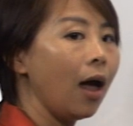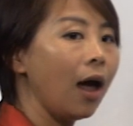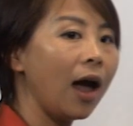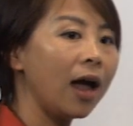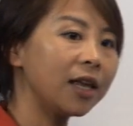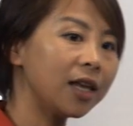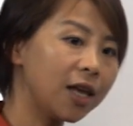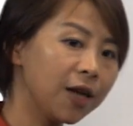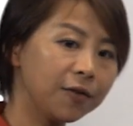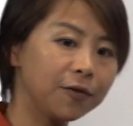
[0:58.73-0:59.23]

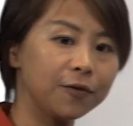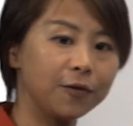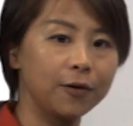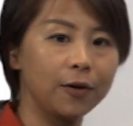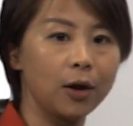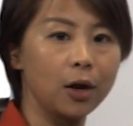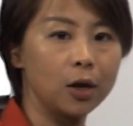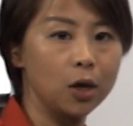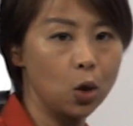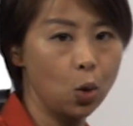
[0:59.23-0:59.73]
And if
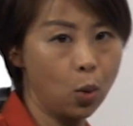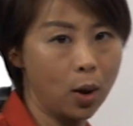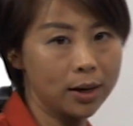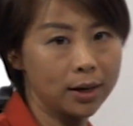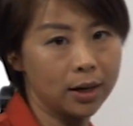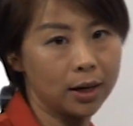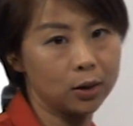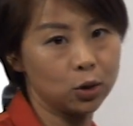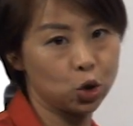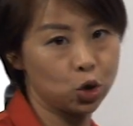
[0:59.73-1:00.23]
you want
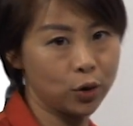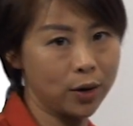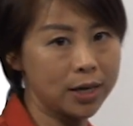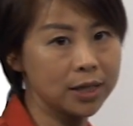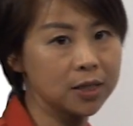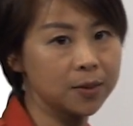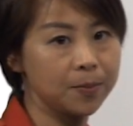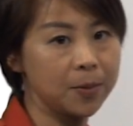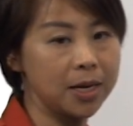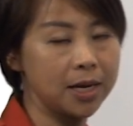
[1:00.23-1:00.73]
to
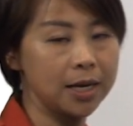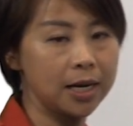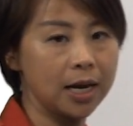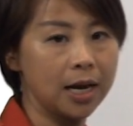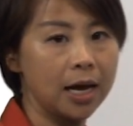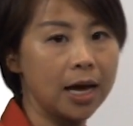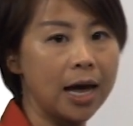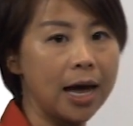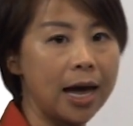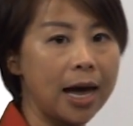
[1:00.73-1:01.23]
transmit
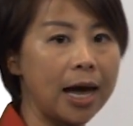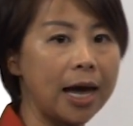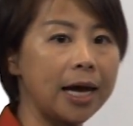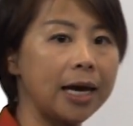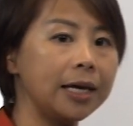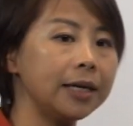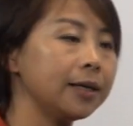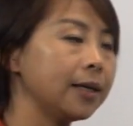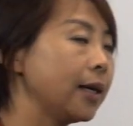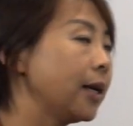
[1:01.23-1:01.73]

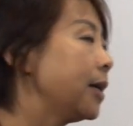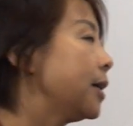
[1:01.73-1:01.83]
a,